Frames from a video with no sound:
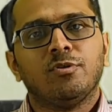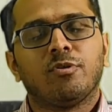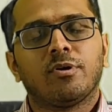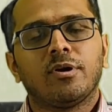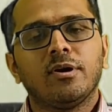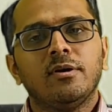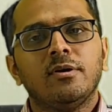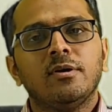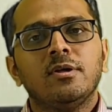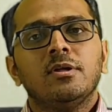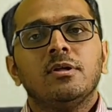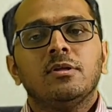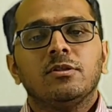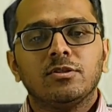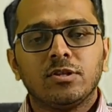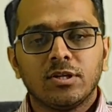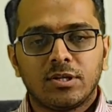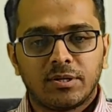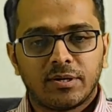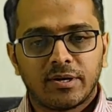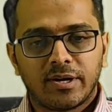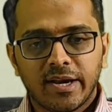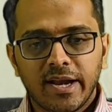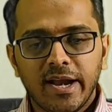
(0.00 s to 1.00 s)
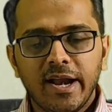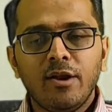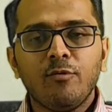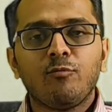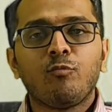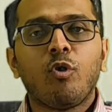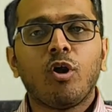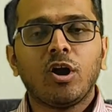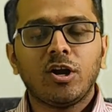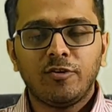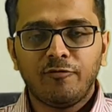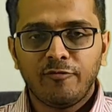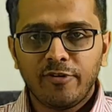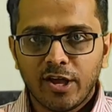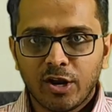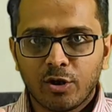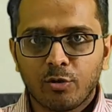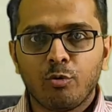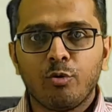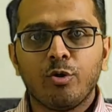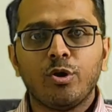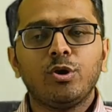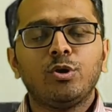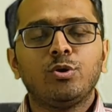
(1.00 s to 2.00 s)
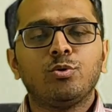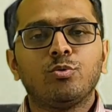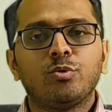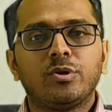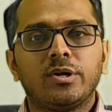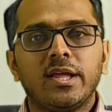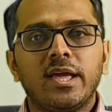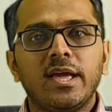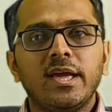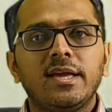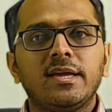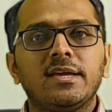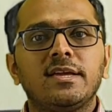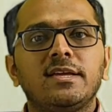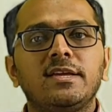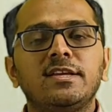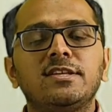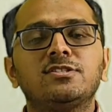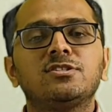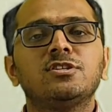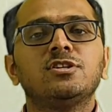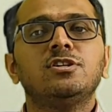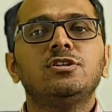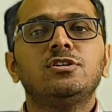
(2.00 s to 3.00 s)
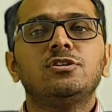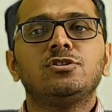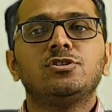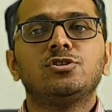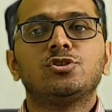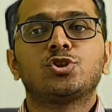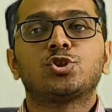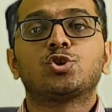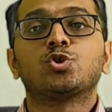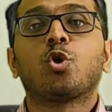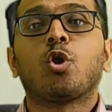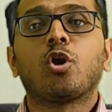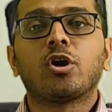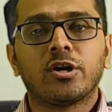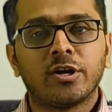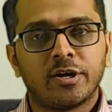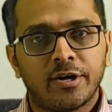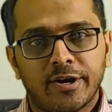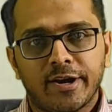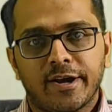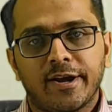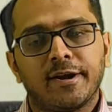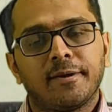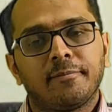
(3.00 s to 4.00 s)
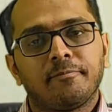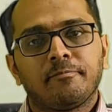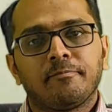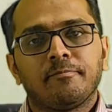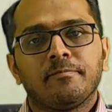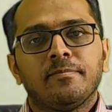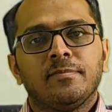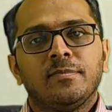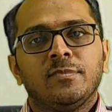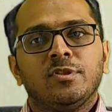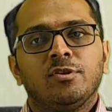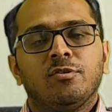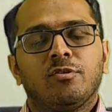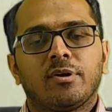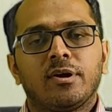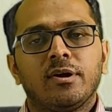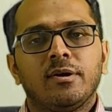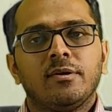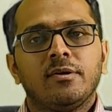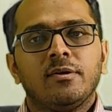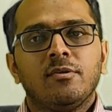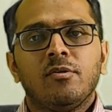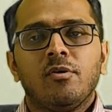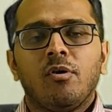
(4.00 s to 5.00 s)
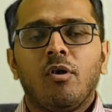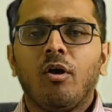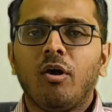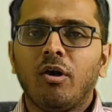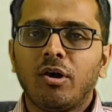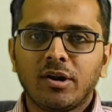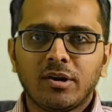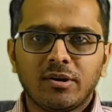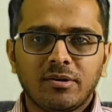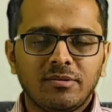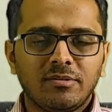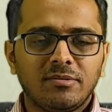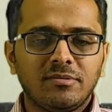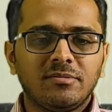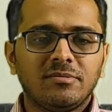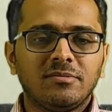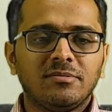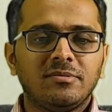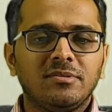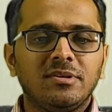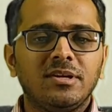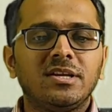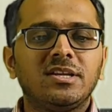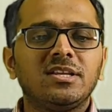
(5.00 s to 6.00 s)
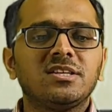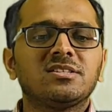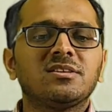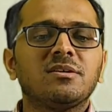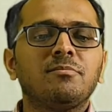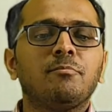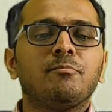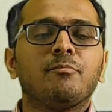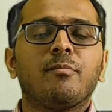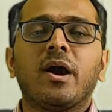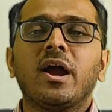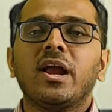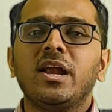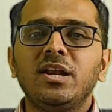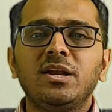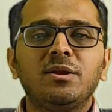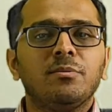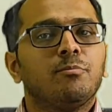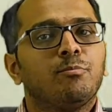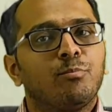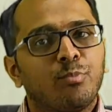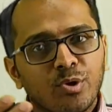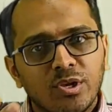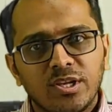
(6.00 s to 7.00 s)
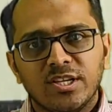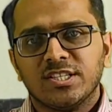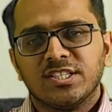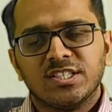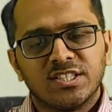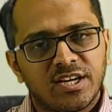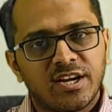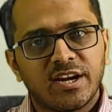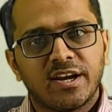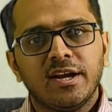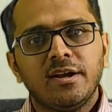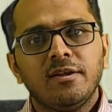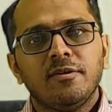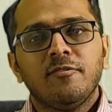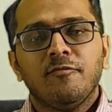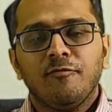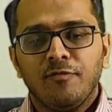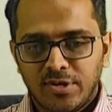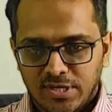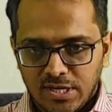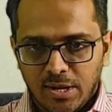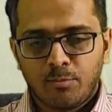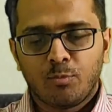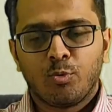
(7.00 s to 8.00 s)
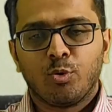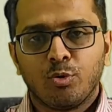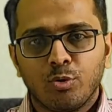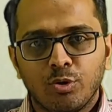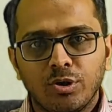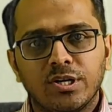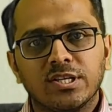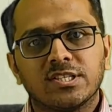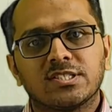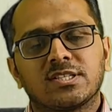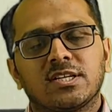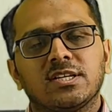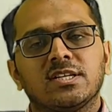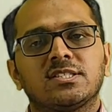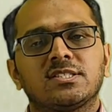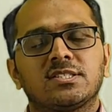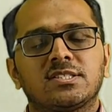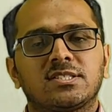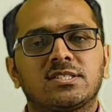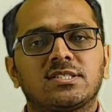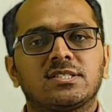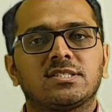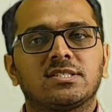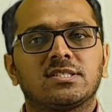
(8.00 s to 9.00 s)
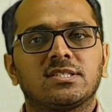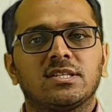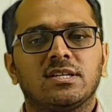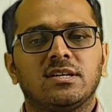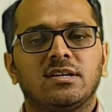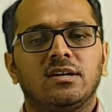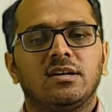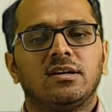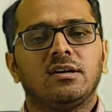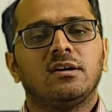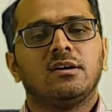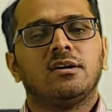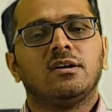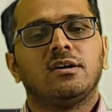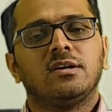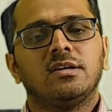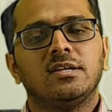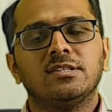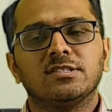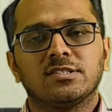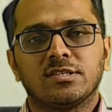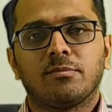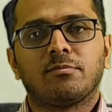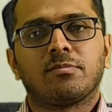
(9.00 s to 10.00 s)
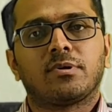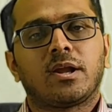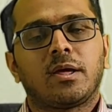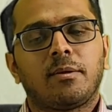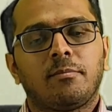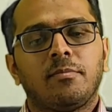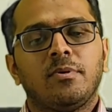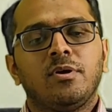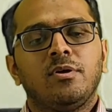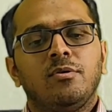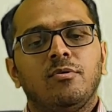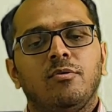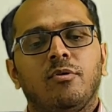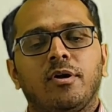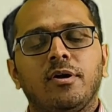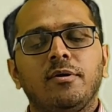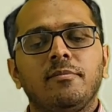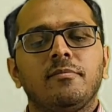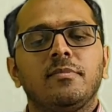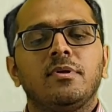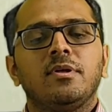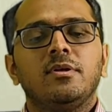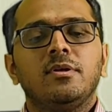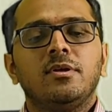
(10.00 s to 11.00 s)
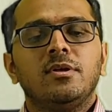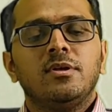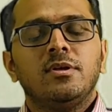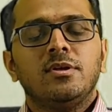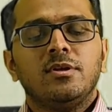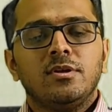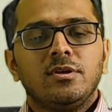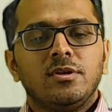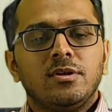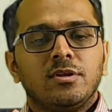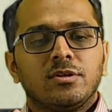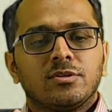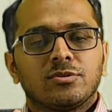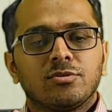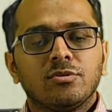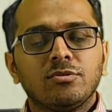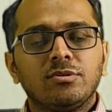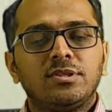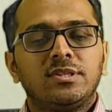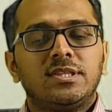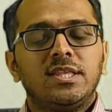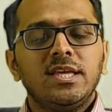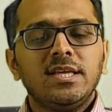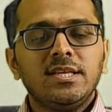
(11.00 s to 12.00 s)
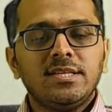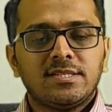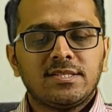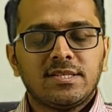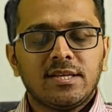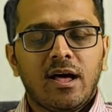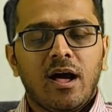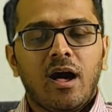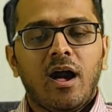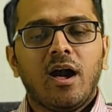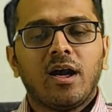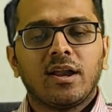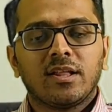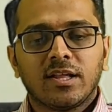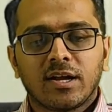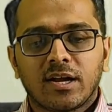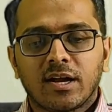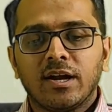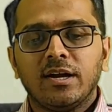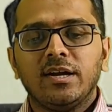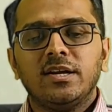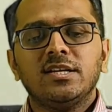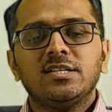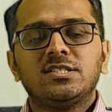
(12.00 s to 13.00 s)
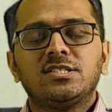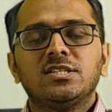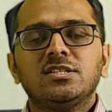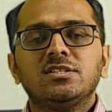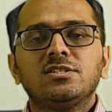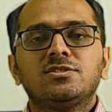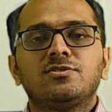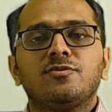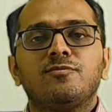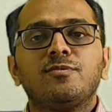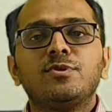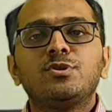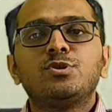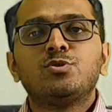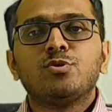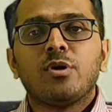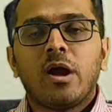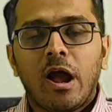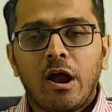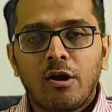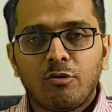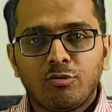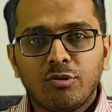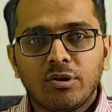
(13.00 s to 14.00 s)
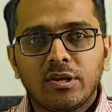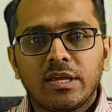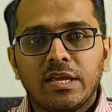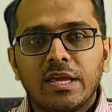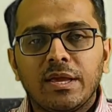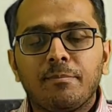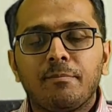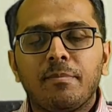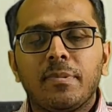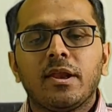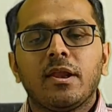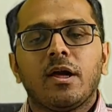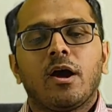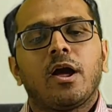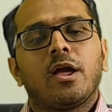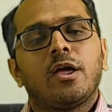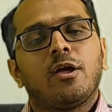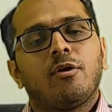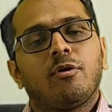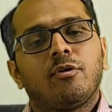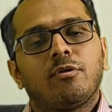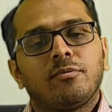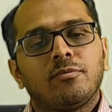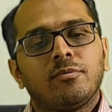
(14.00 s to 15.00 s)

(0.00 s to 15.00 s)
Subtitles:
Okay, the trade what we are going to take is a short trade. Okay, or it is a mild bullish trade, which I am going to discuss in some time. Okay, so these are the conditions which you have to keep an eye.